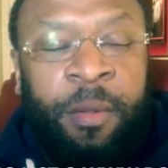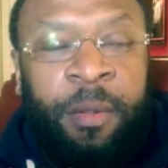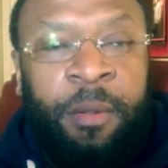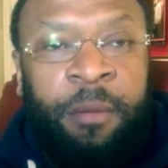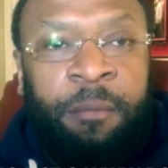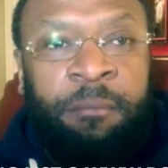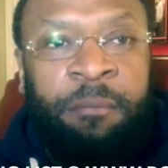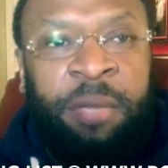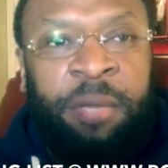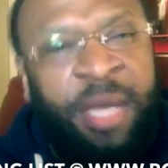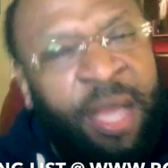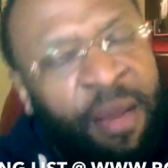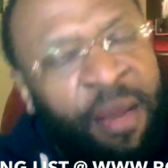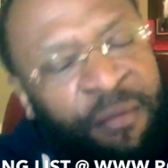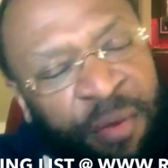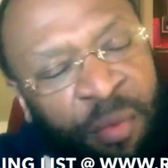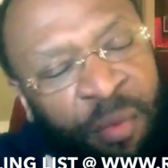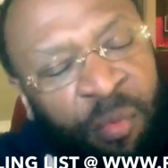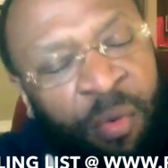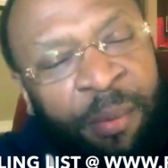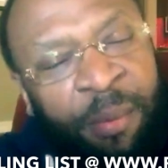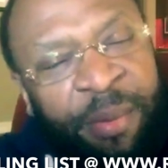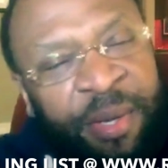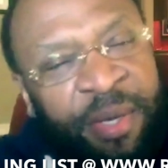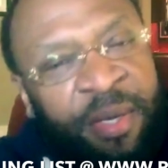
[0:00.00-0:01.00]
But every
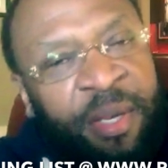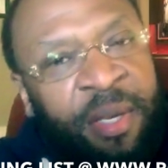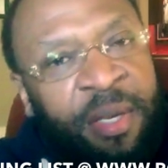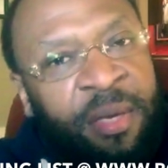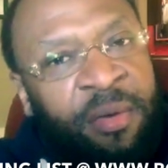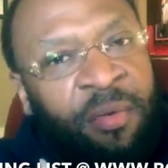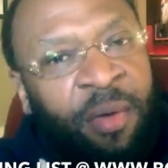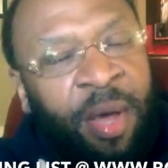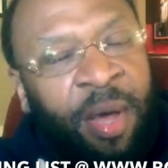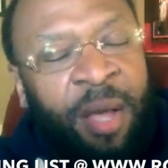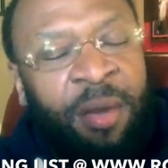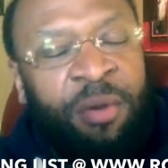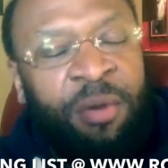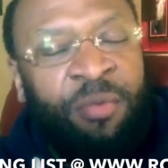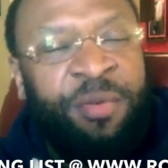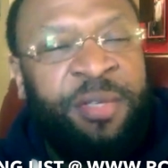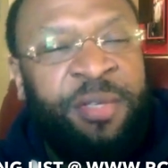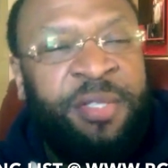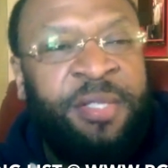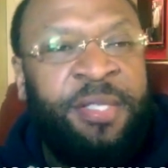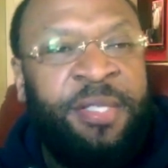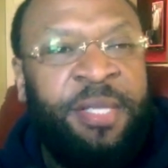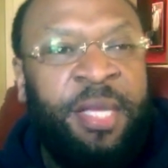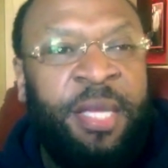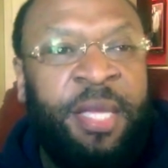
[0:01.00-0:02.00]
woman doesn't know how to
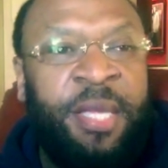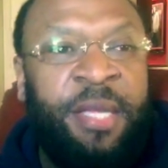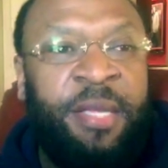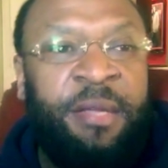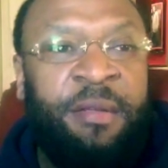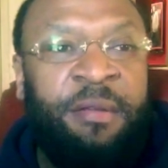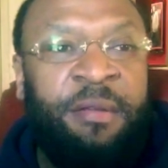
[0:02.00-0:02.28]
receive.